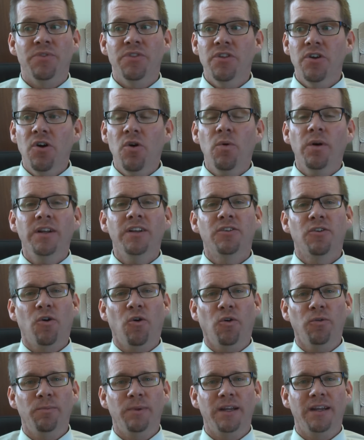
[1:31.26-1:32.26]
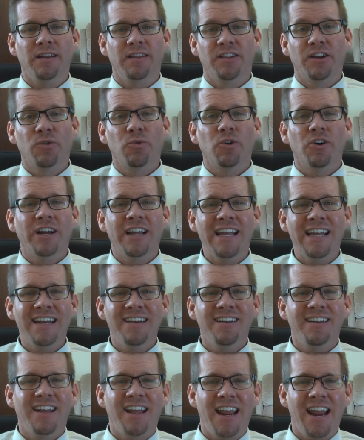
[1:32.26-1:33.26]
No one told me. There were
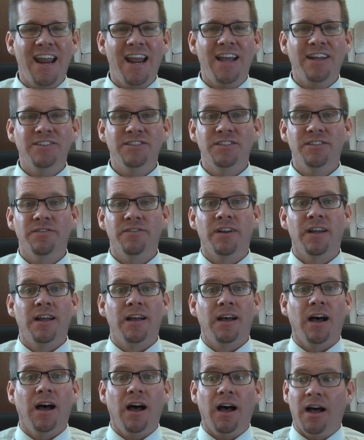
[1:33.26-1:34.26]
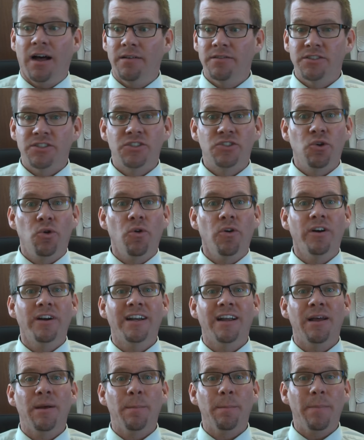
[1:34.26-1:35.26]
hidden cans of uh,
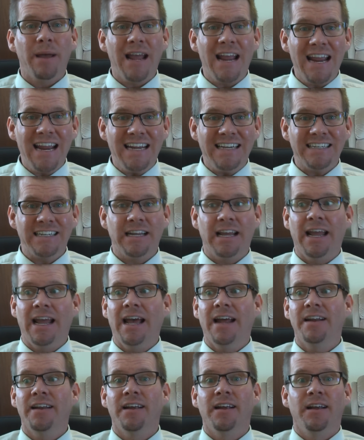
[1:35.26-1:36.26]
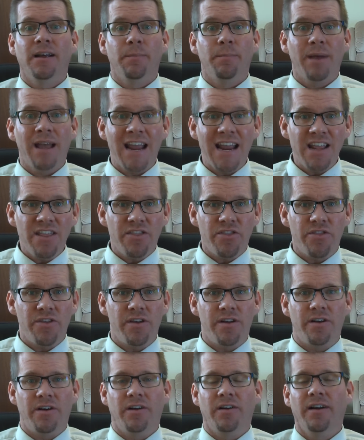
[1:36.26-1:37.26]
stored paint and paint
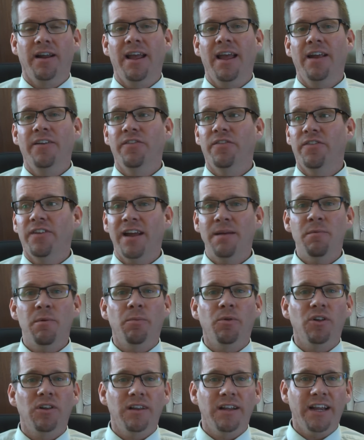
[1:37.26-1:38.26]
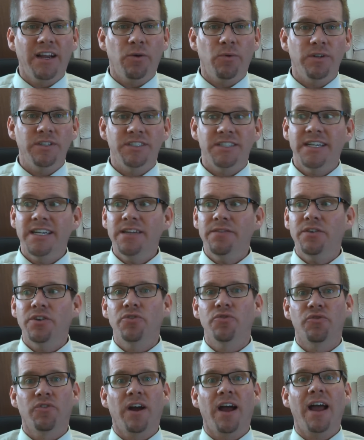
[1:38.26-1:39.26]
thinner and flammable liquids.
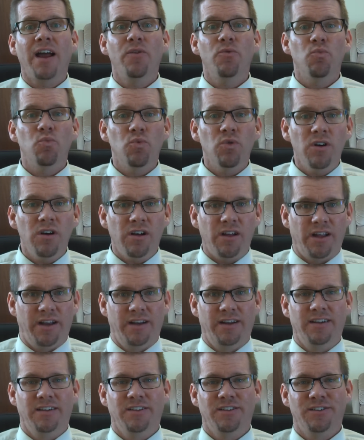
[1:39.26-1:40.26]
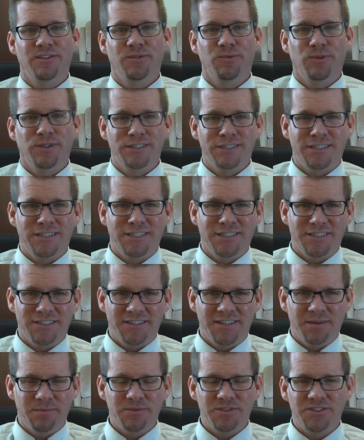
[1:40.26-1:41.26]
Even dry wood was in this
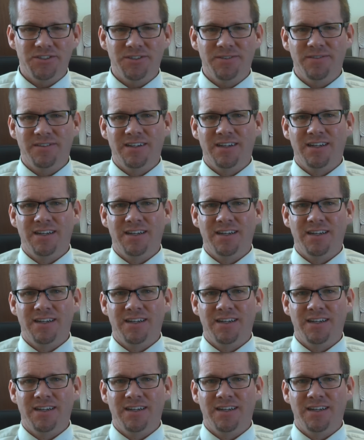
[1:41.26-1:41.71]
dumpster.